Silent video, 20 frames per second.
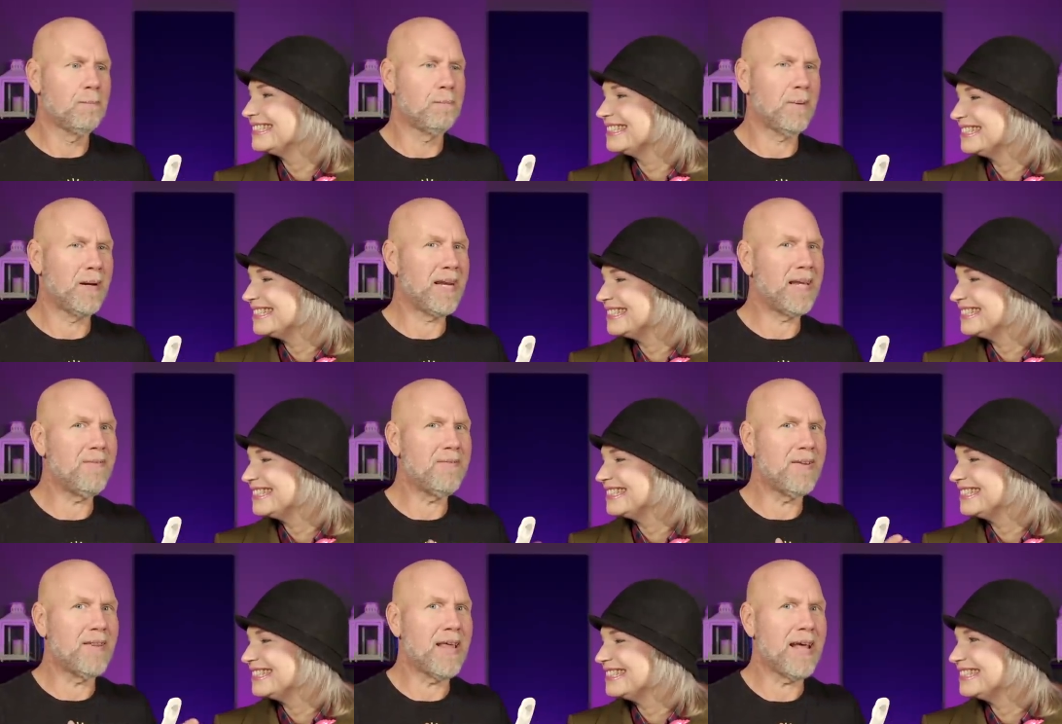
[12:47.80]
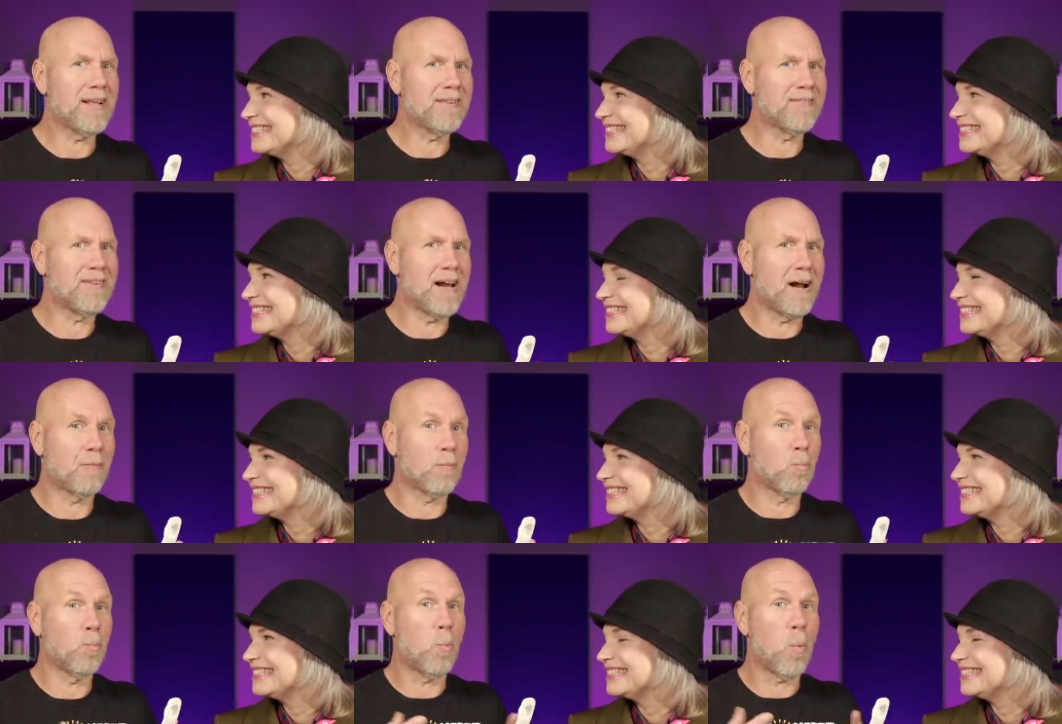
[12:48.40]
Speaker 1: But even that's
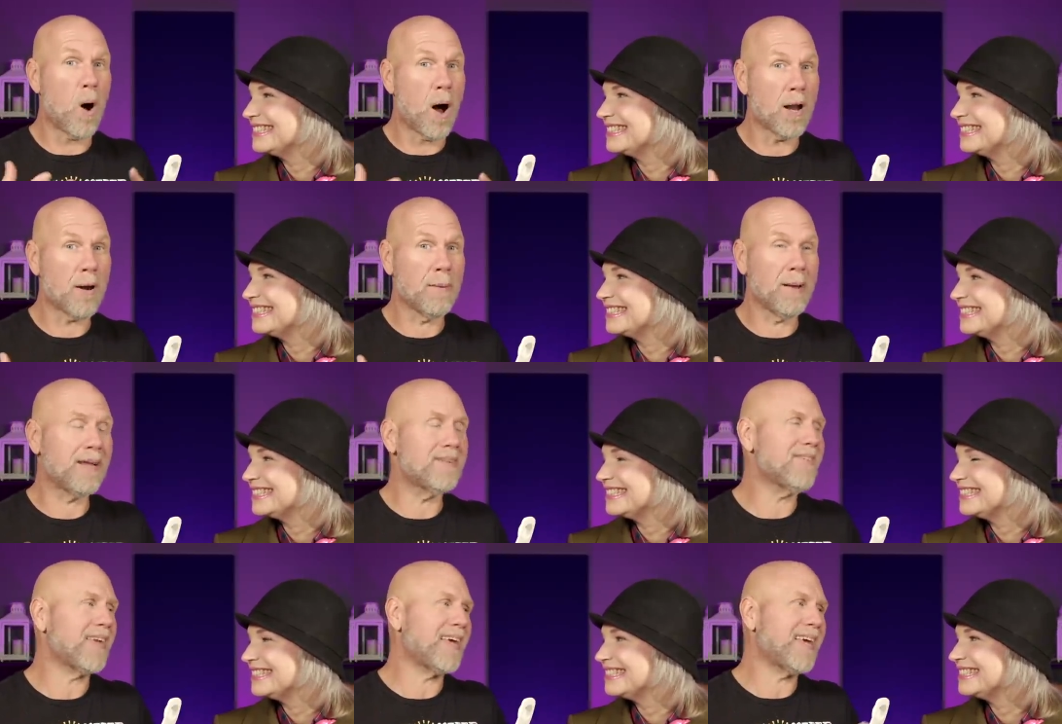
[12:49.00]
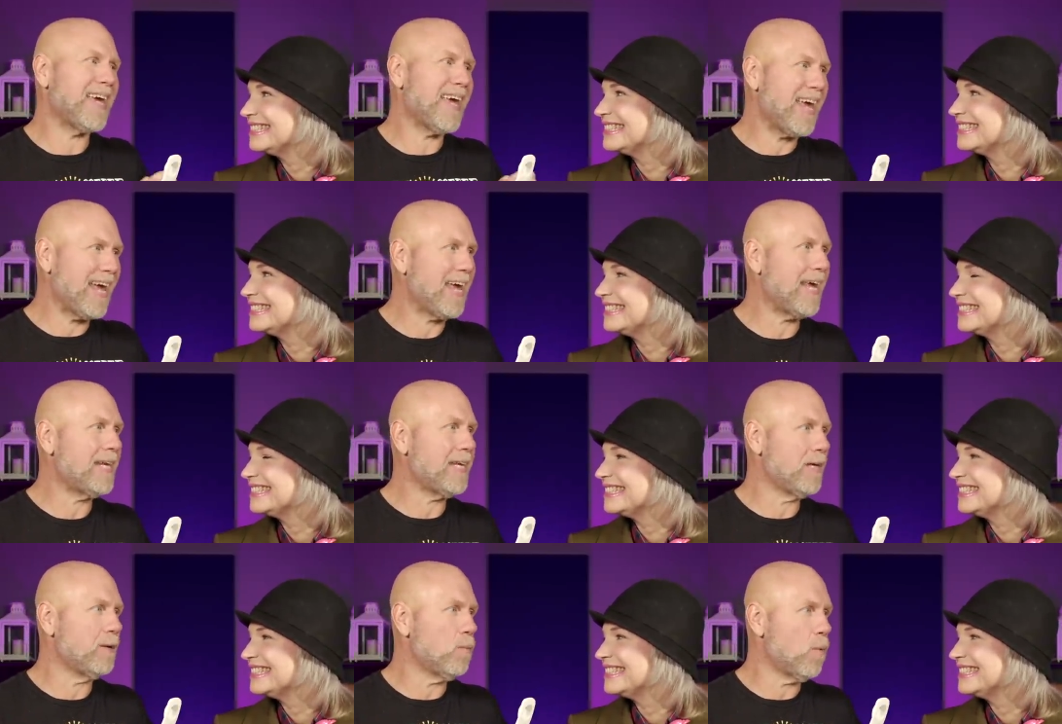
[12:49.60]
not water. It's like
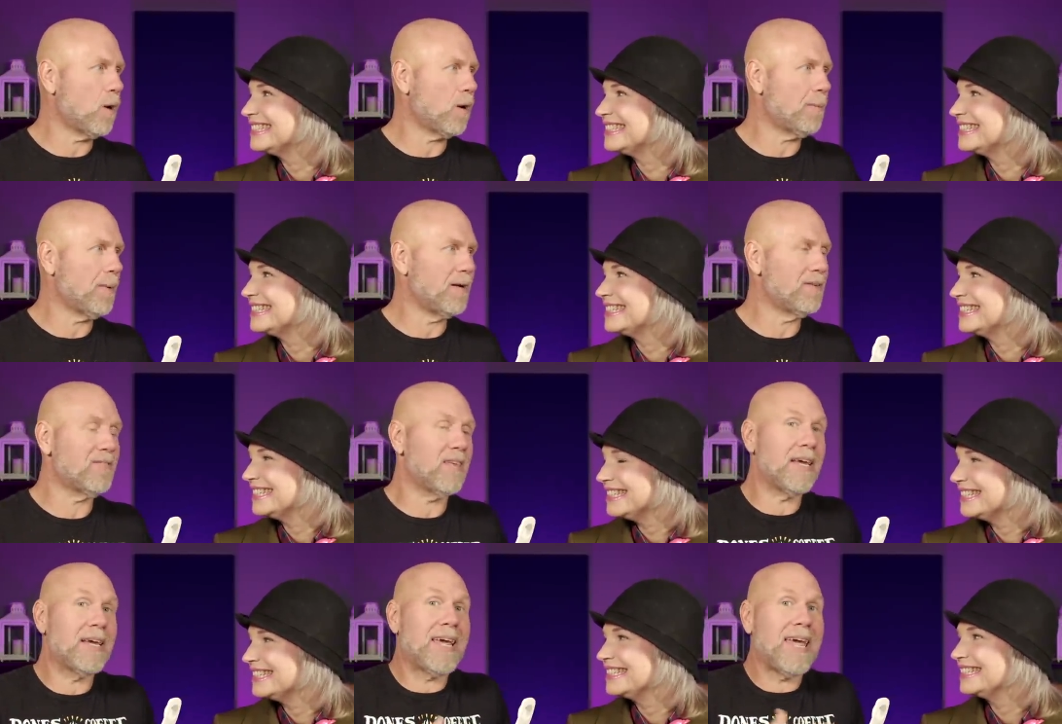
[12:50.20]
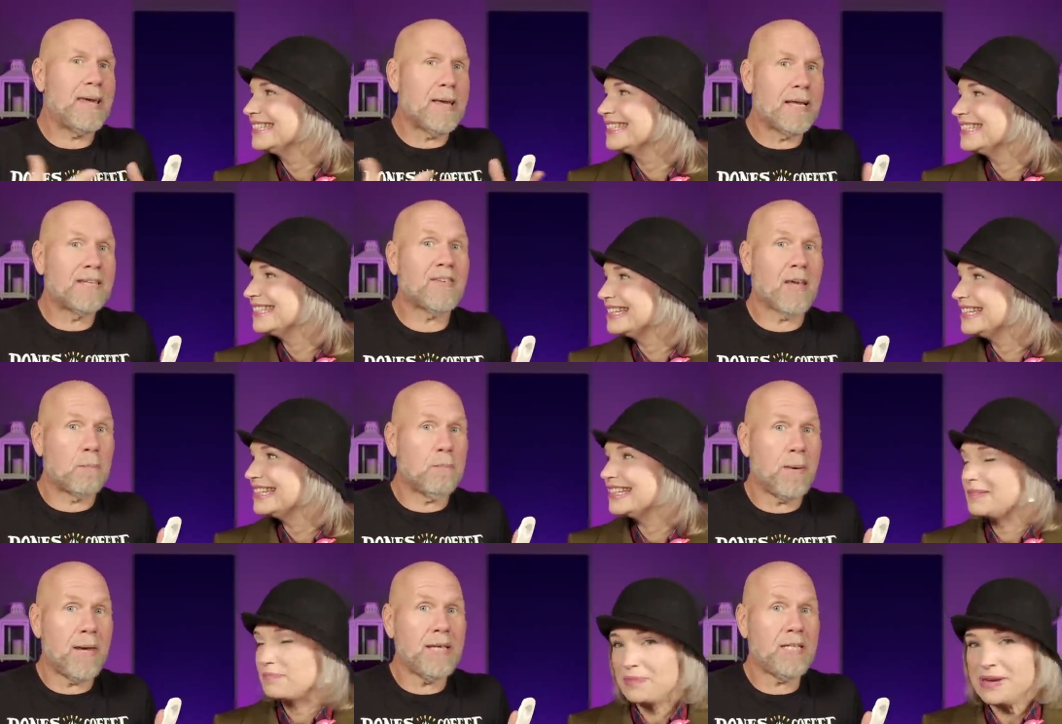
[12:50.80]
candy watermelon. It's like it's
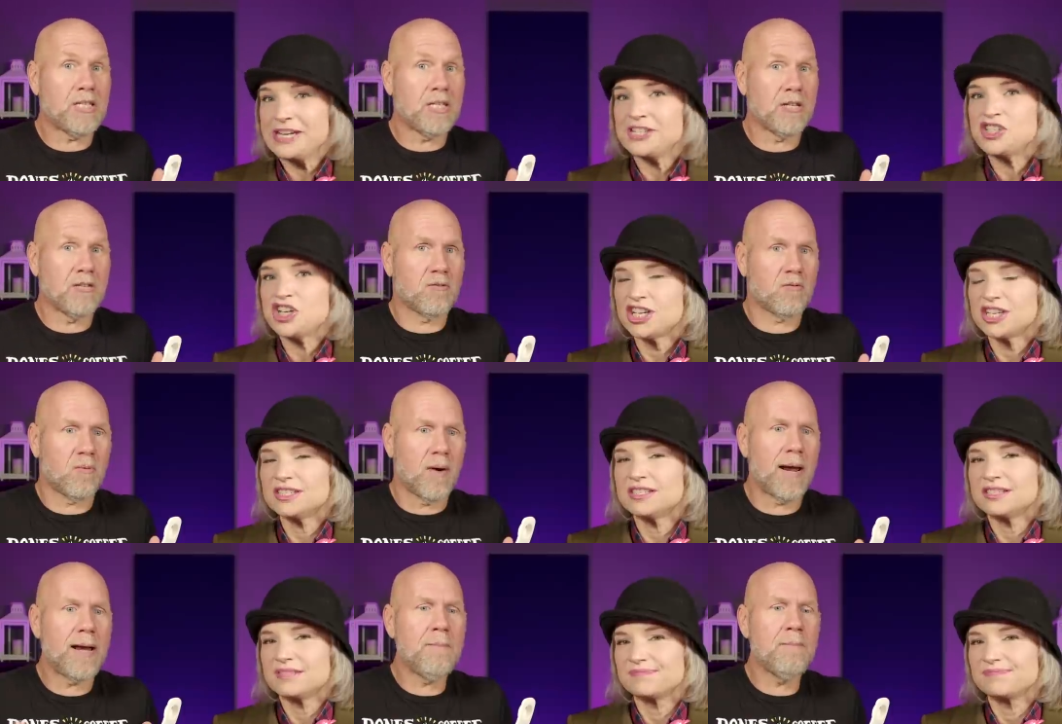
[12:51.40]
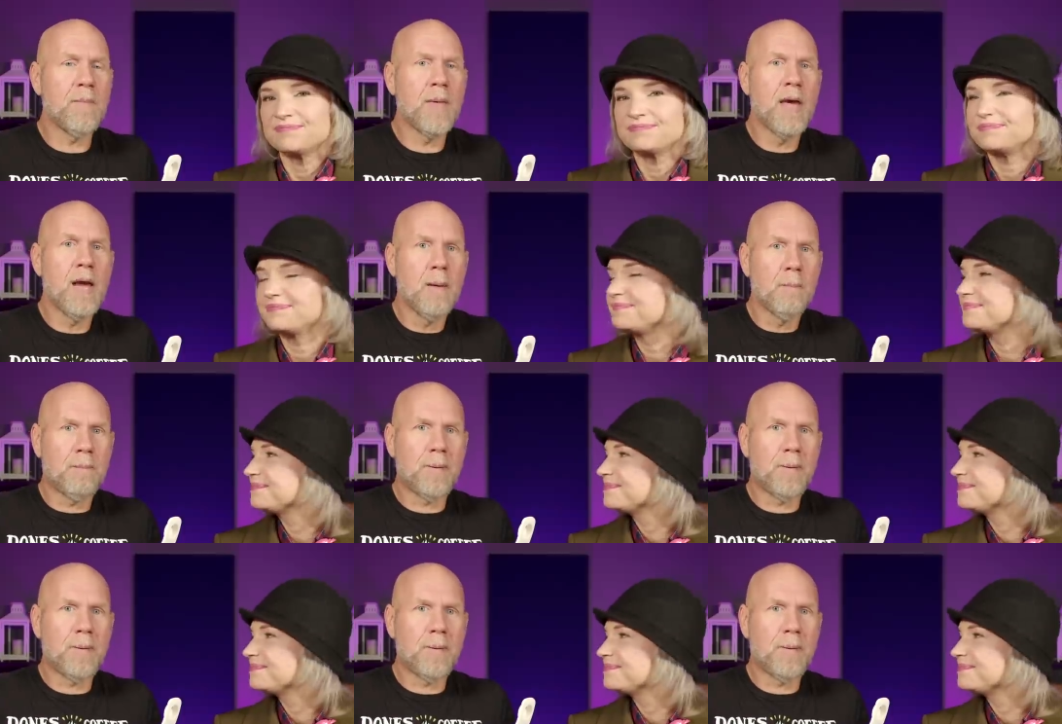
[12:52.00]
like peaches, peaches, right?